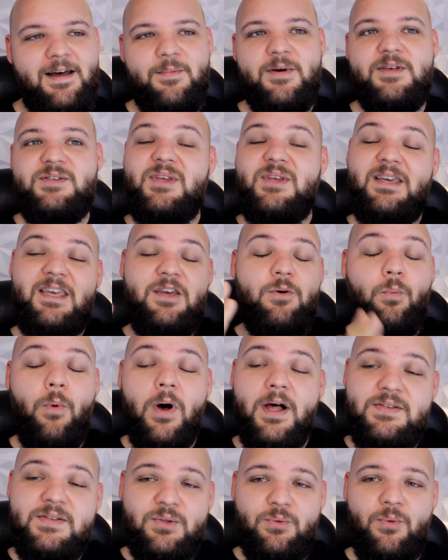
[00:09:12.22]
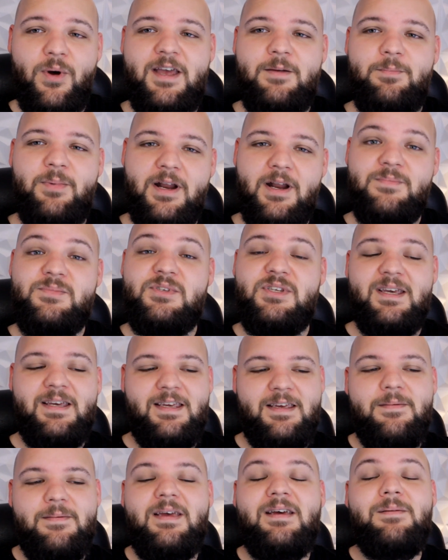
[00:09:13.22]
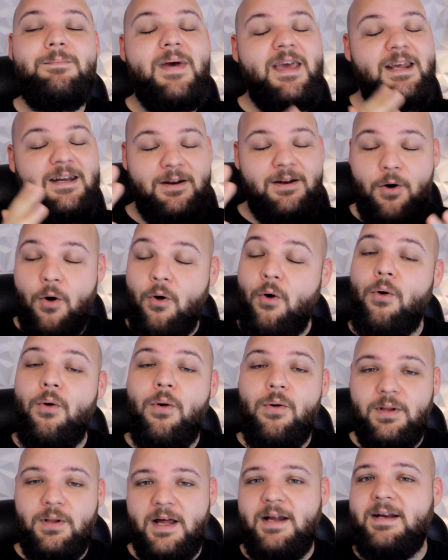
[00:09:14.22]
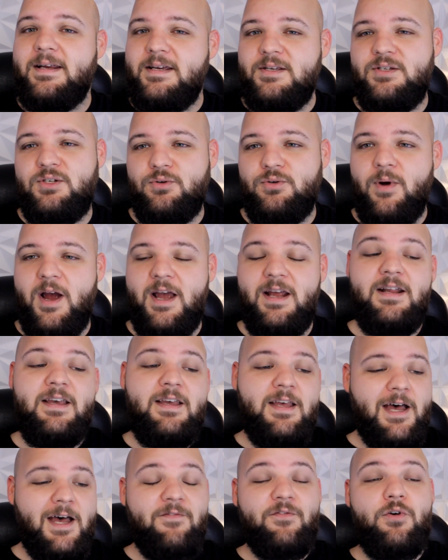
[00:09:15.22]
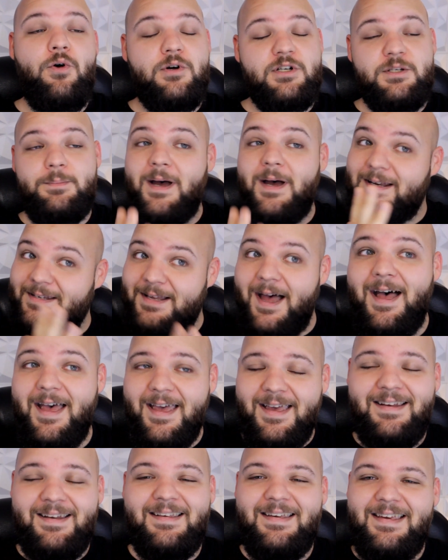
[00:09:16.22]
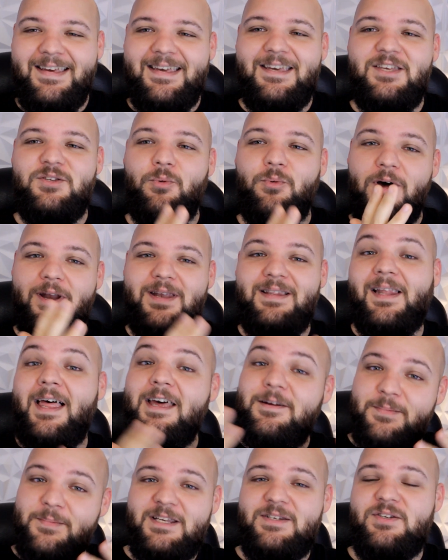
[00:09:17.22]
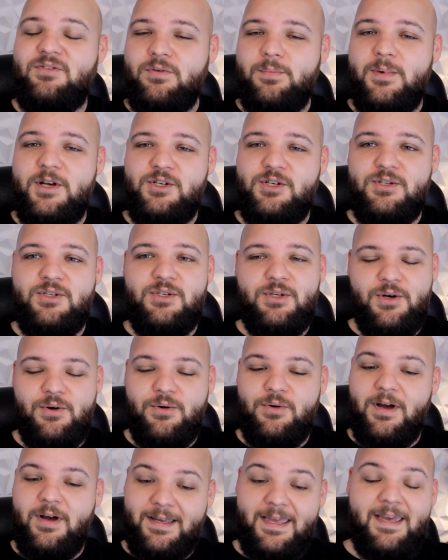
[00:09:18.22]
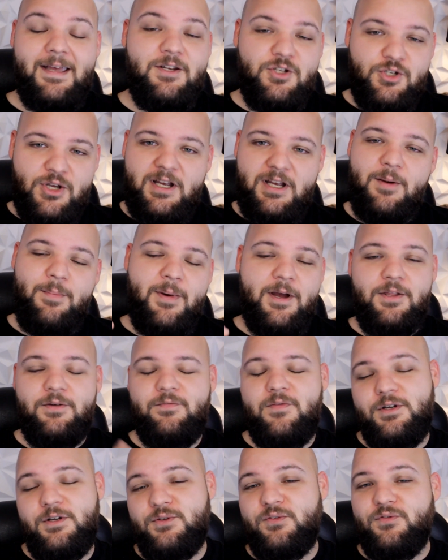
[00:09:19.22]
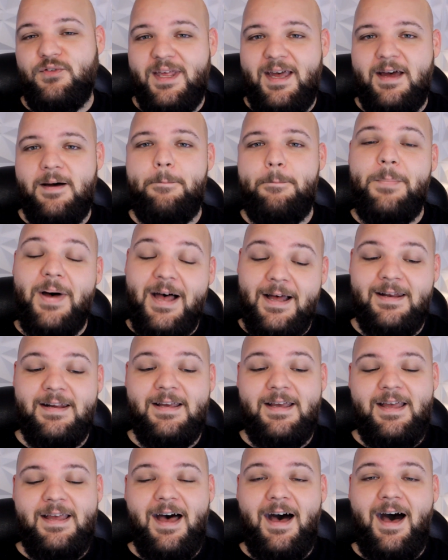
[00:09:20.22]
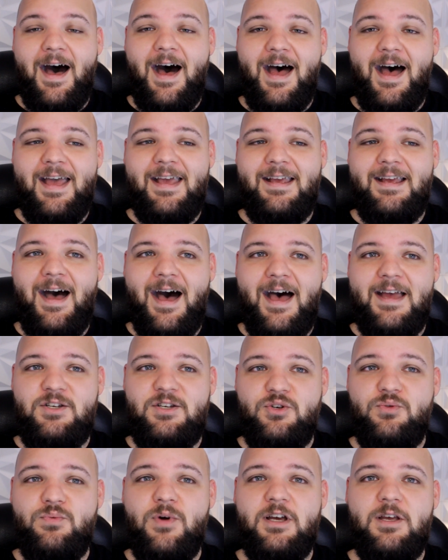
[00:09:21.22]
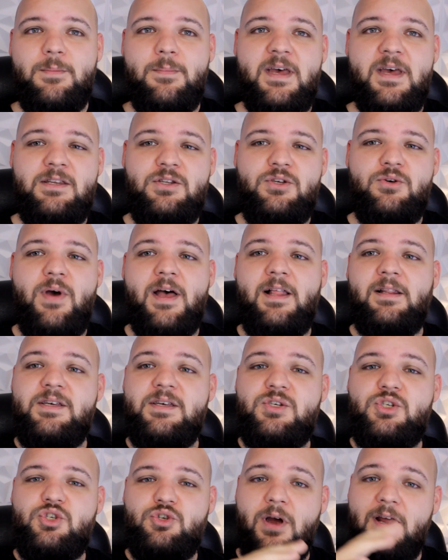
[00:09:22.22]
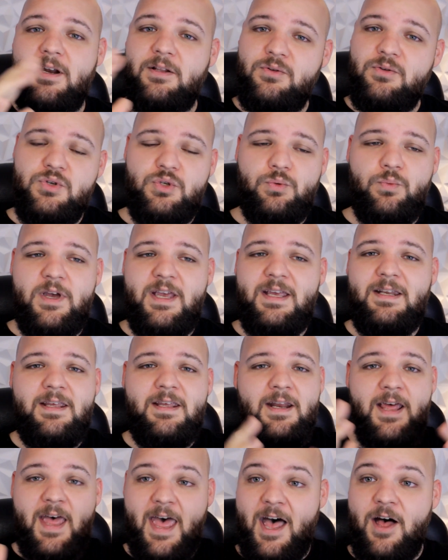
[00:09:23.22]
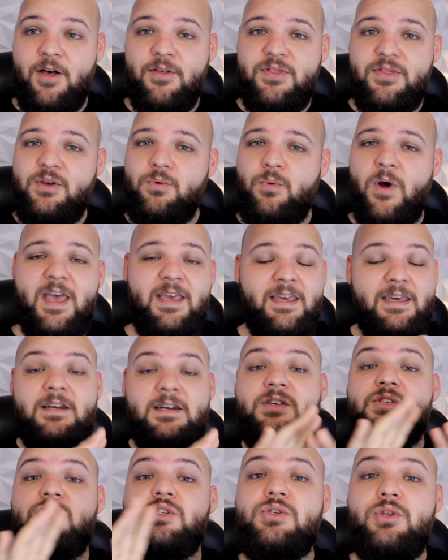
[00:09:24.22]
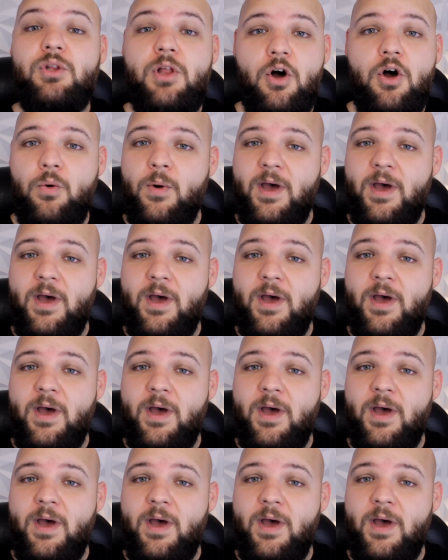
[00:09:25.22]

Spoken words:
I'm not saying it was the weight, but I'm saying it made it a whole lot easier, right? Of course, my diet is what led me to remission, so again, check out my other videos for that. But I do recommend you at least try to lose weight in a healthy way, in a slow